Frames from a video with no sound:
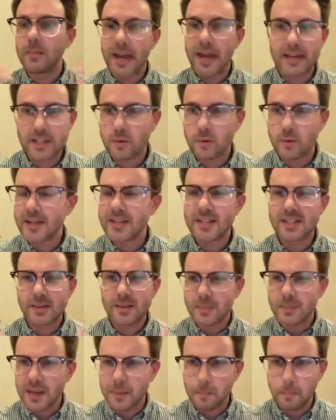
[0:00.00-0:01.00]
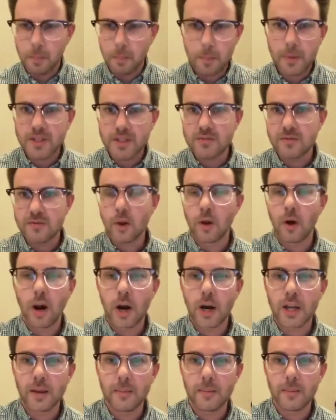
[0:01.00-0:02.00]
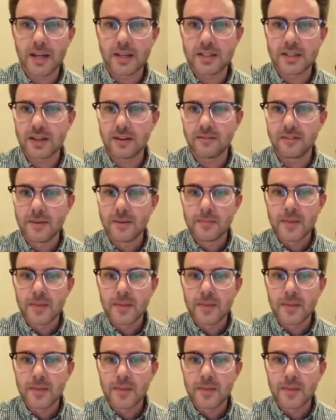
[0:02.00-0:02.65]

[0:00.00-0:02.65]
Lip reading: anti-racism, being purposeful, argumentative,